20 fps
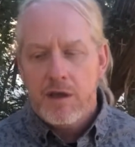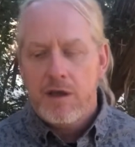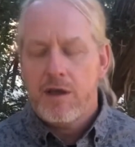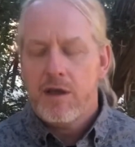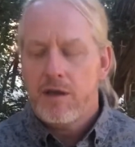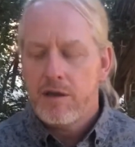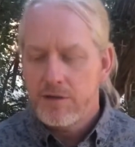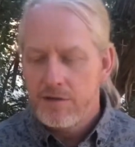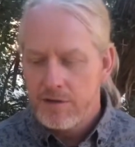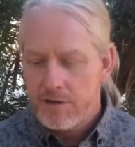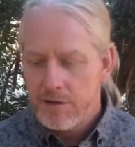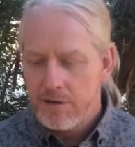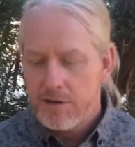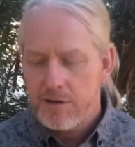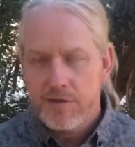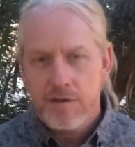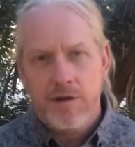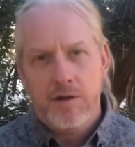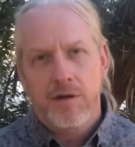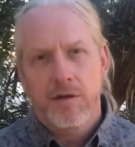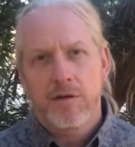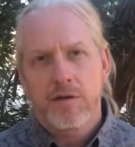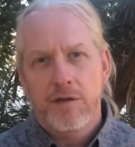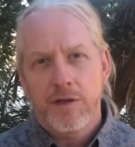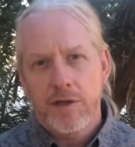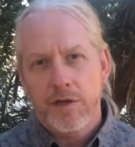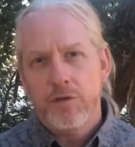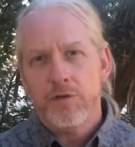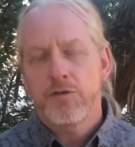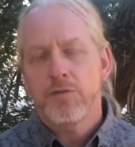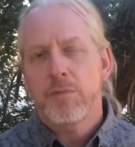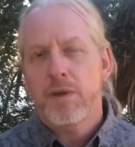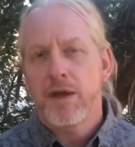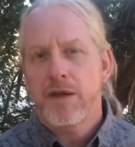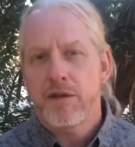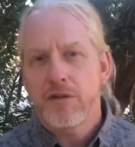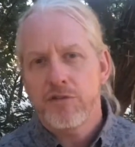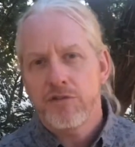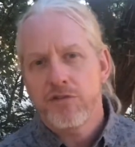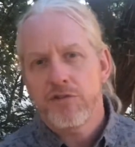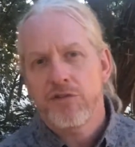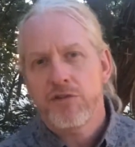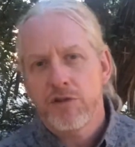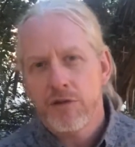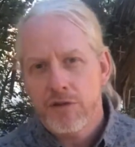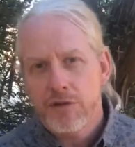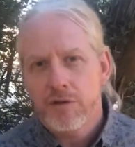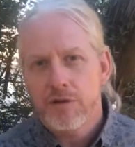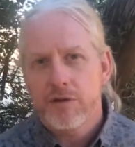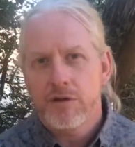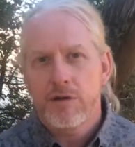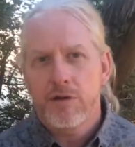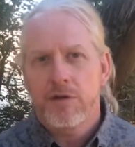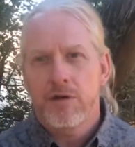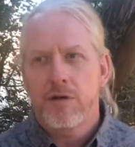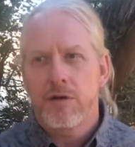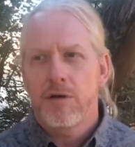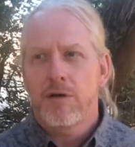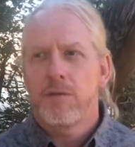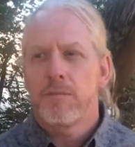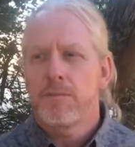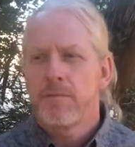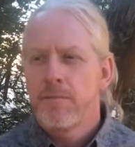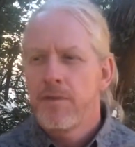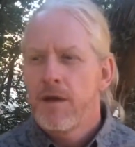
and the clinical Spanish, um,